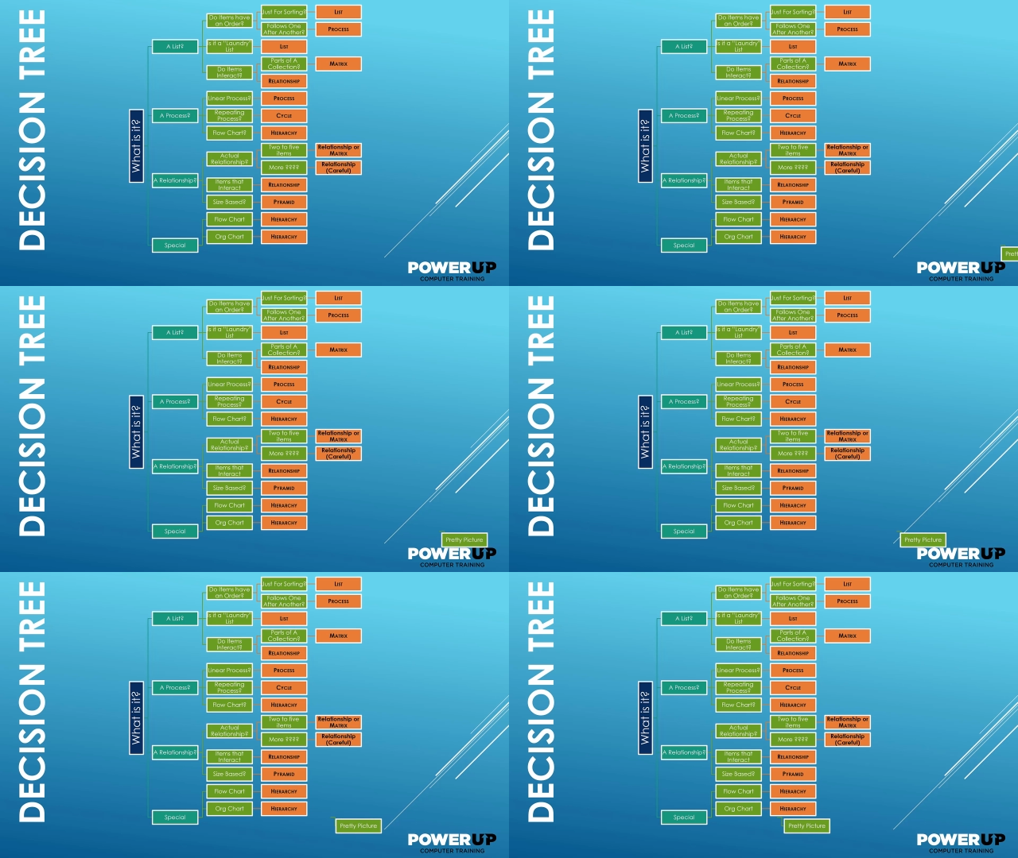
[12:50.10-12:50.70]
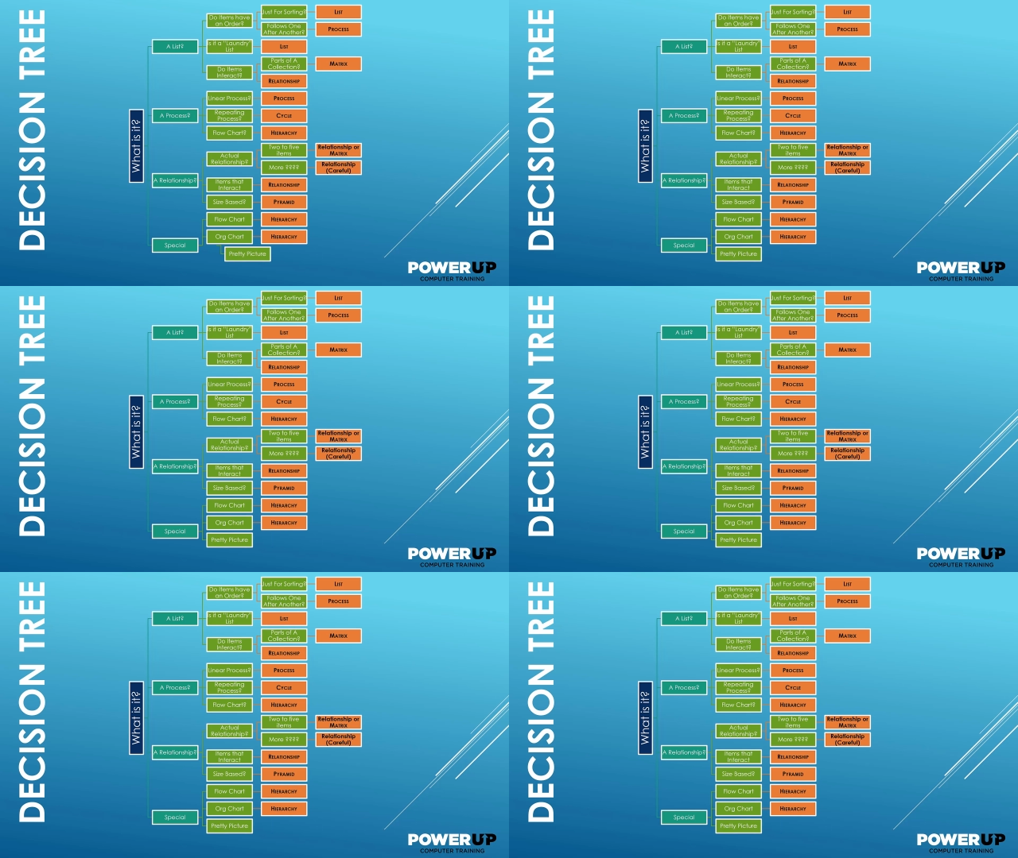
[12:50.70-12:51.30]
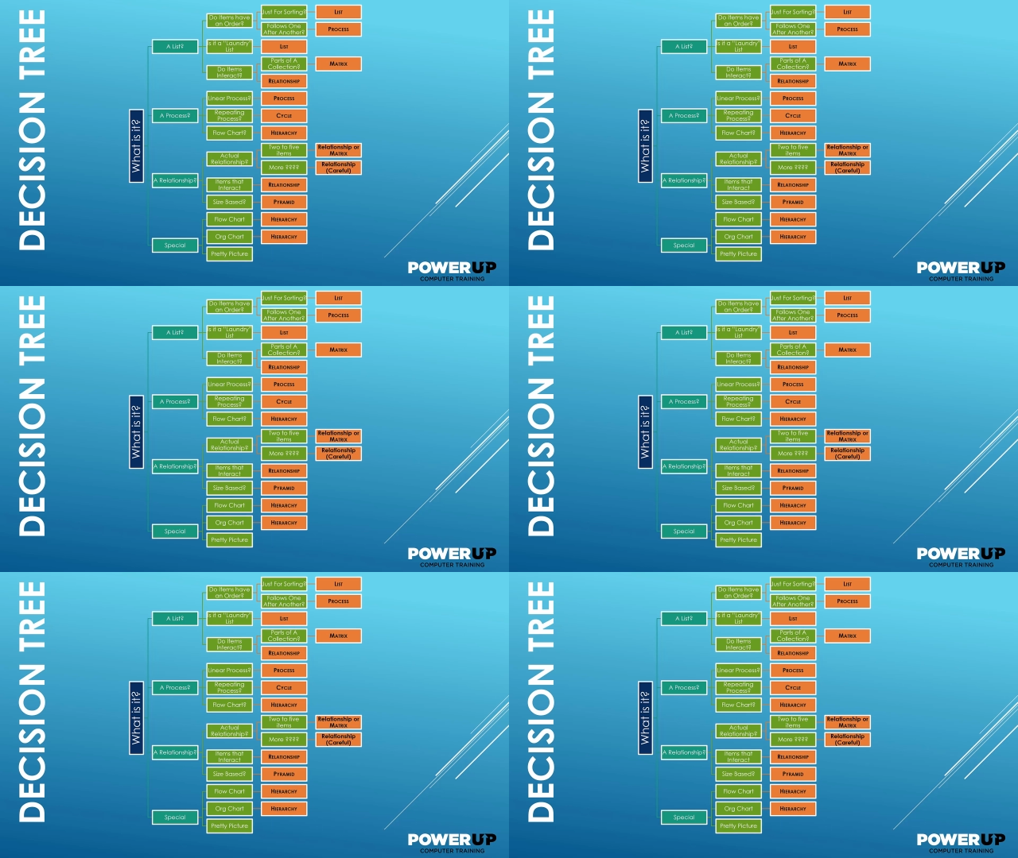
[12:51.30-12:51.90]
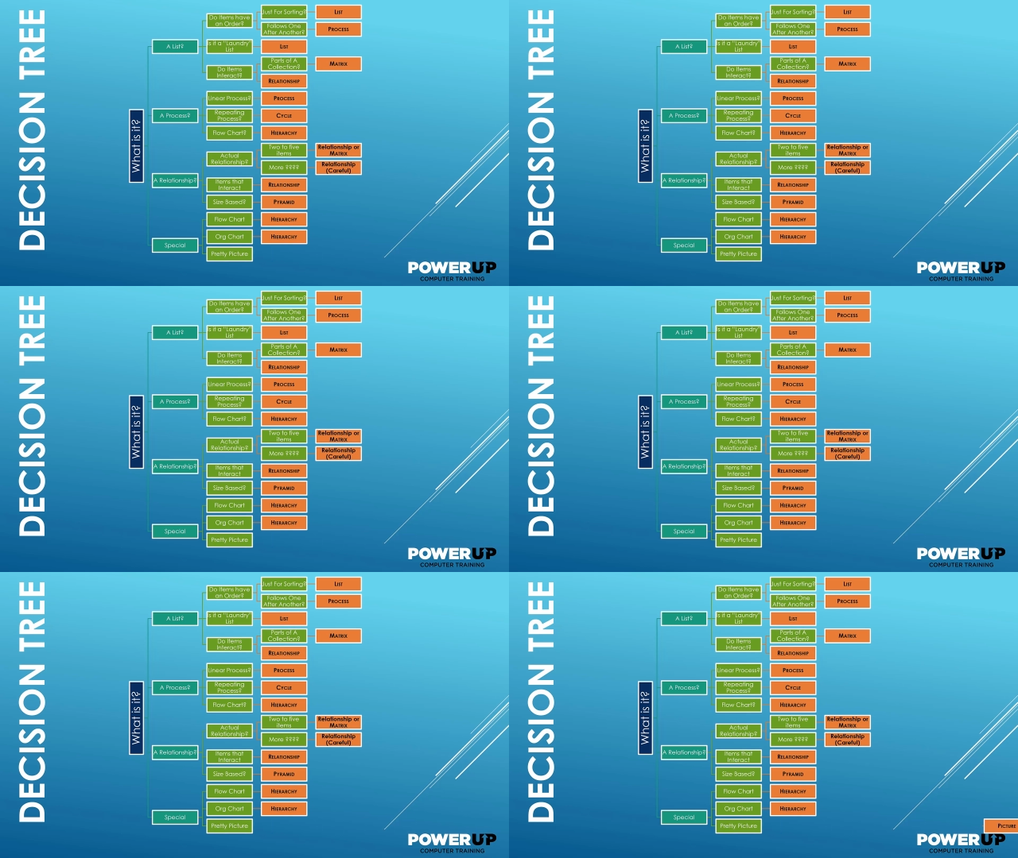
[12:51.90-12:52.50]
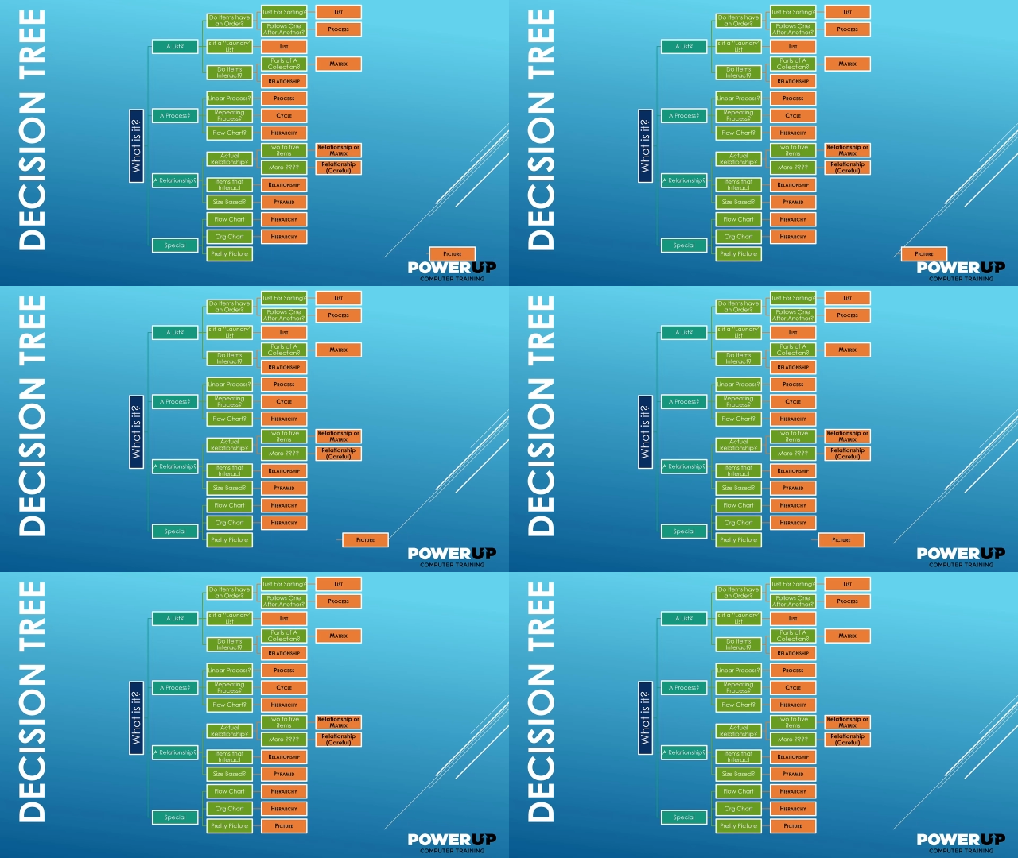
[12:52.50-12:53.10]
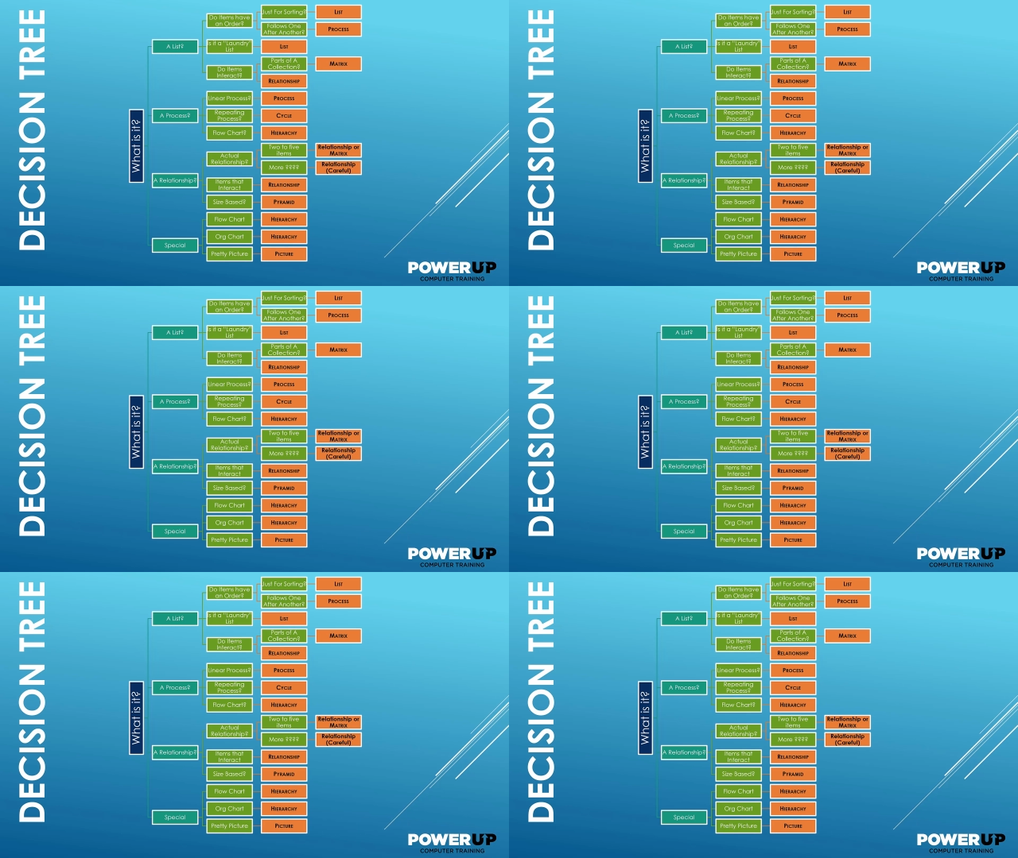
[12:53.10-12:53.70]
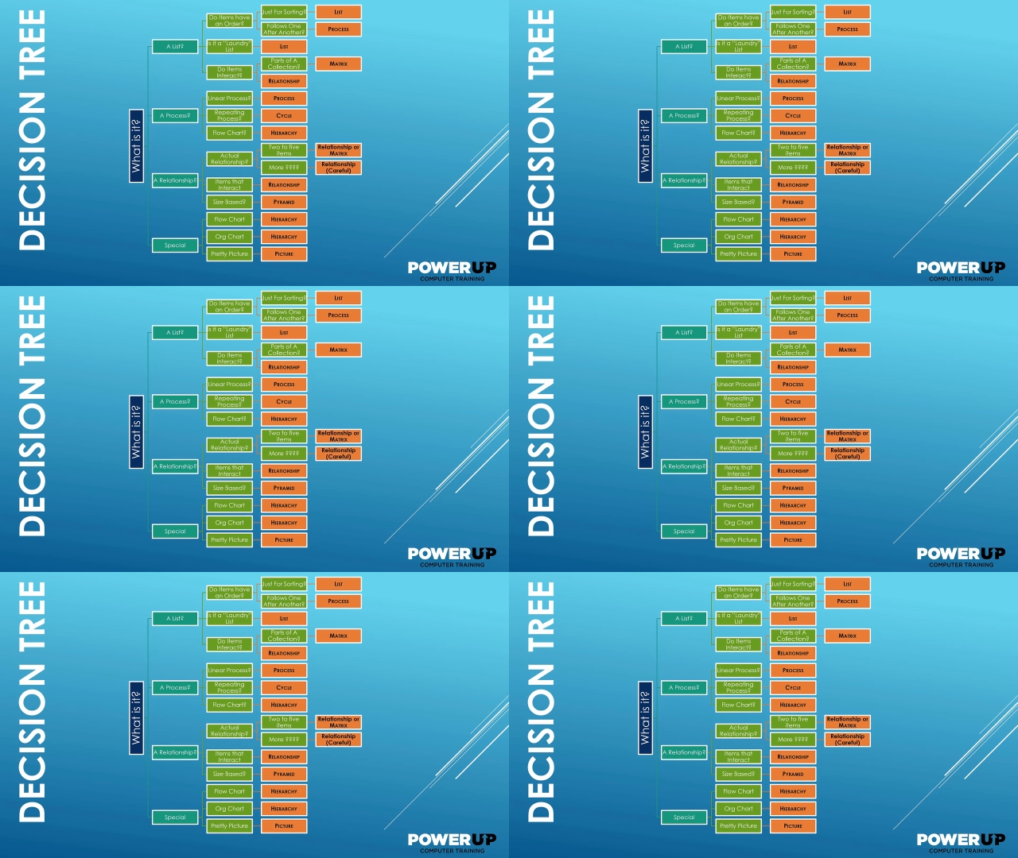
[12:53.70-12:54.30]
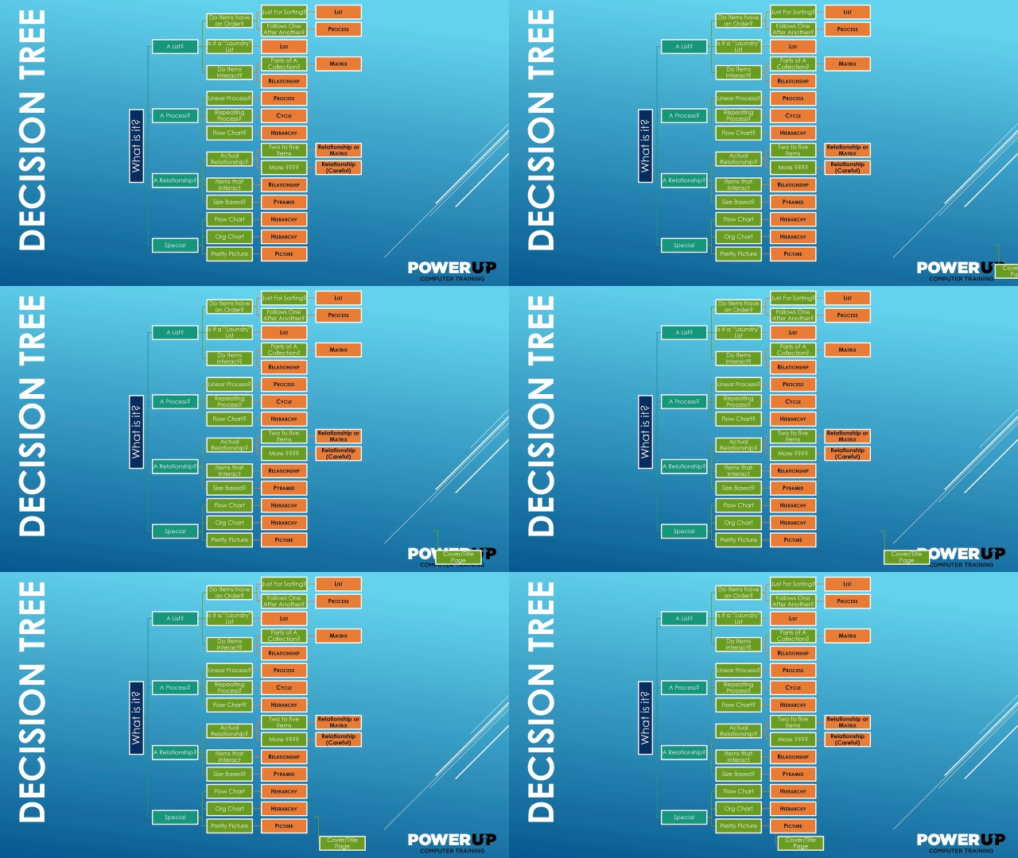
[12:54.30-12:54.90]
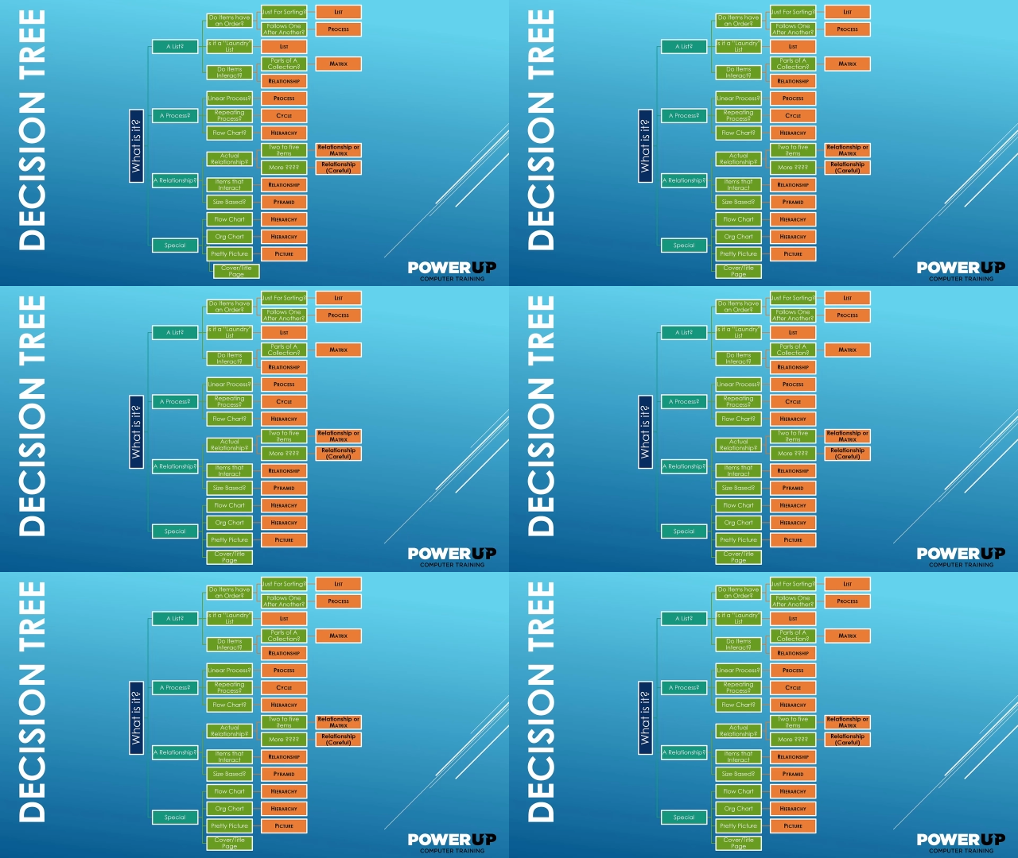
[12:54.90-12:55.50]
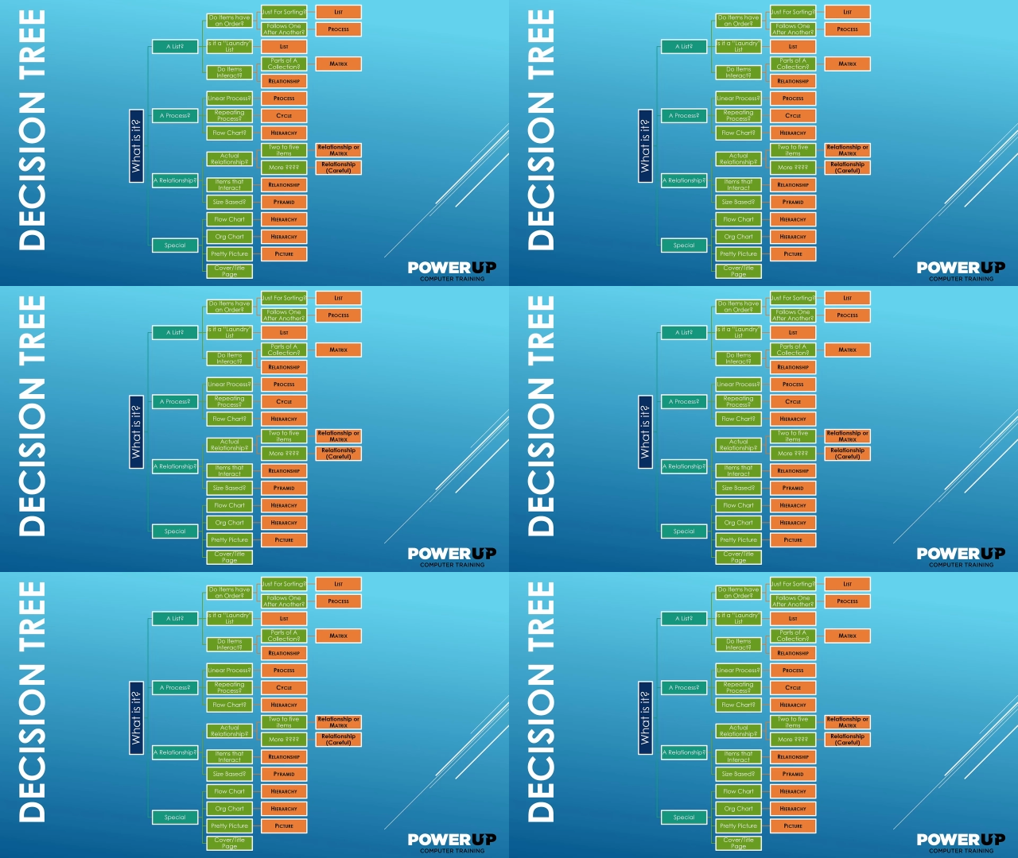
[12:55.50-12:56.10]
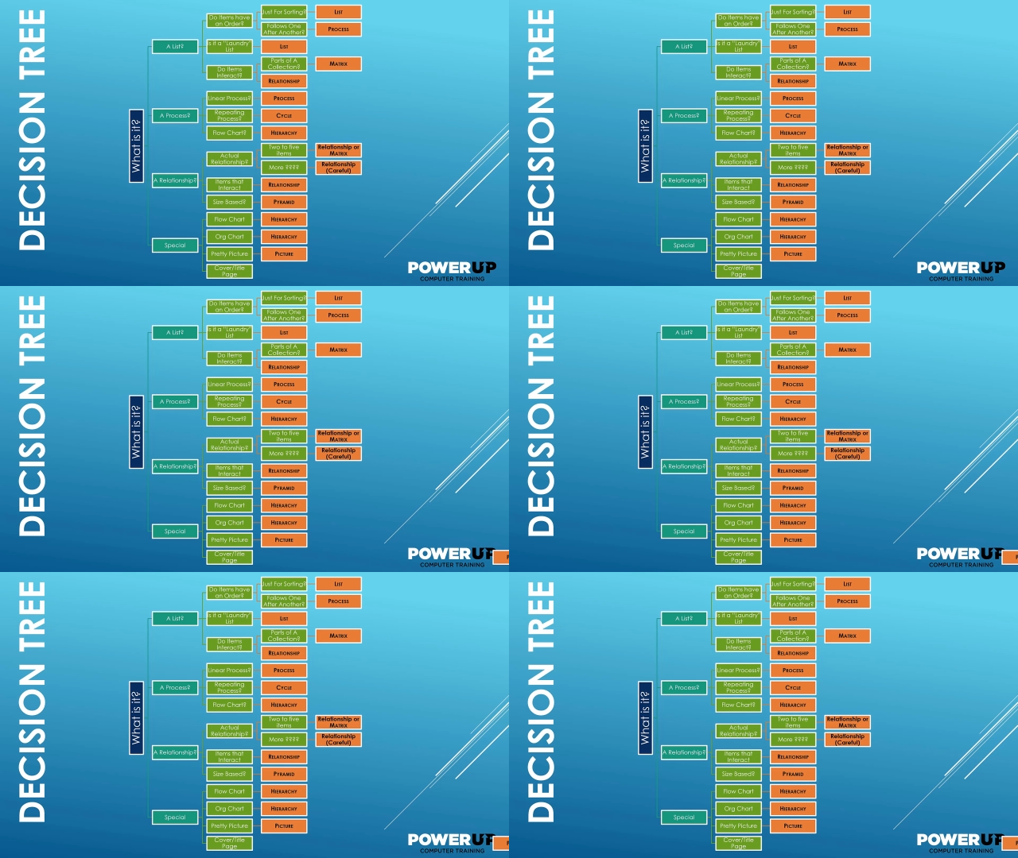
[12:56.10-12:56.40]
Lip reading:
No face is visible, so there are no lips to read.